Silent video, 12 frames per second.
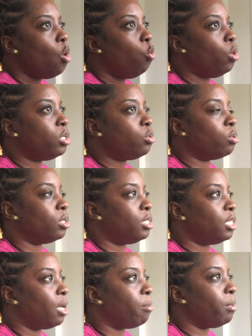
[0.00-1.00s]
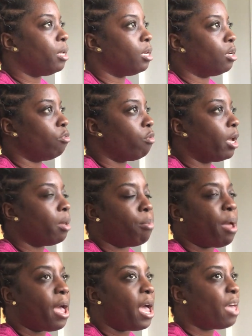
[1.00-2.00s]
which will set me in the right
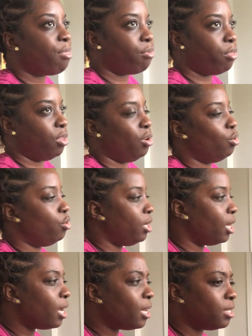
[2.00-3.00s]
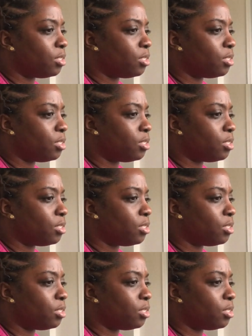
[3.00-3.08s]
path for the new year.